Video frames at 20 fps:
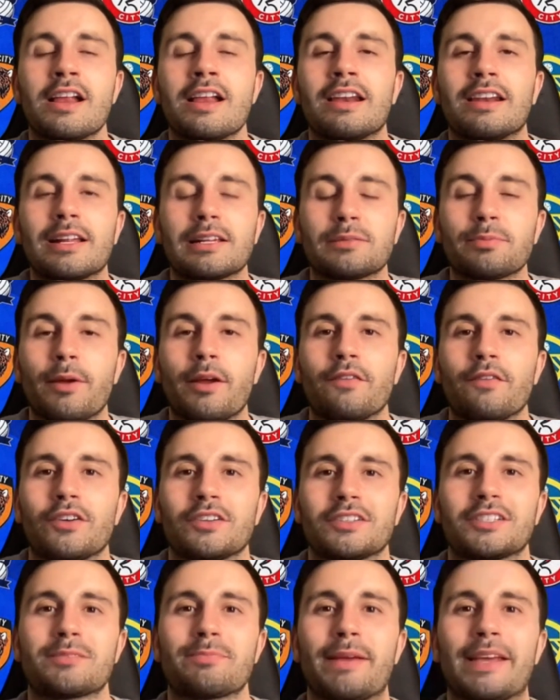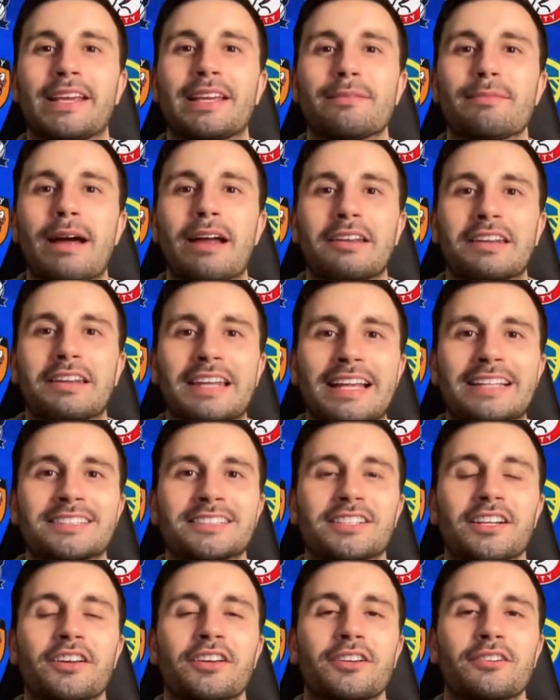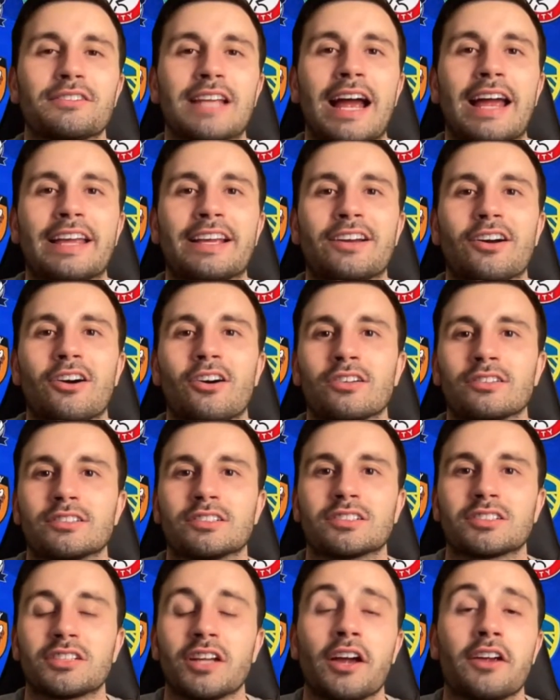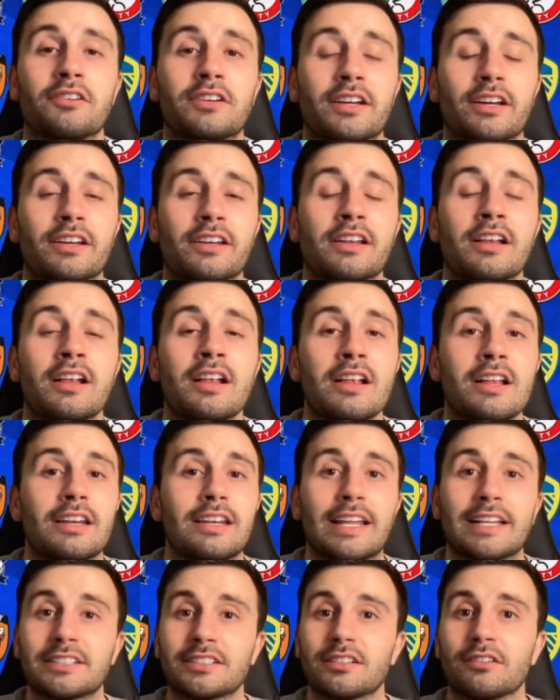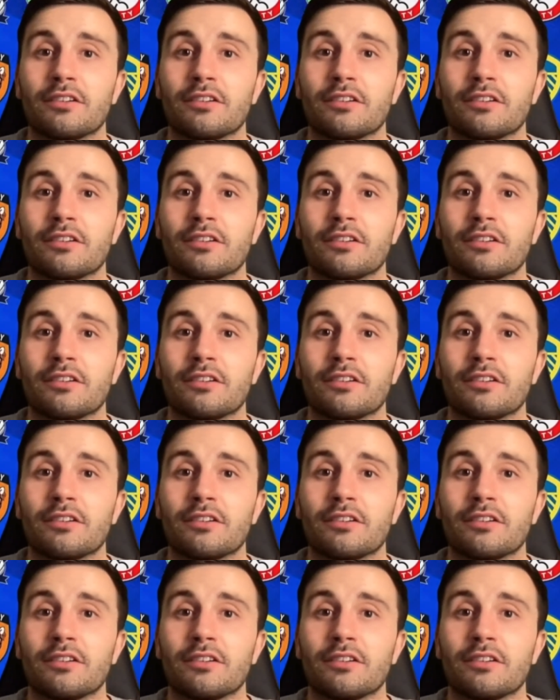Let's move on to speaking about Leicester, who take on Stoke. And Leicester,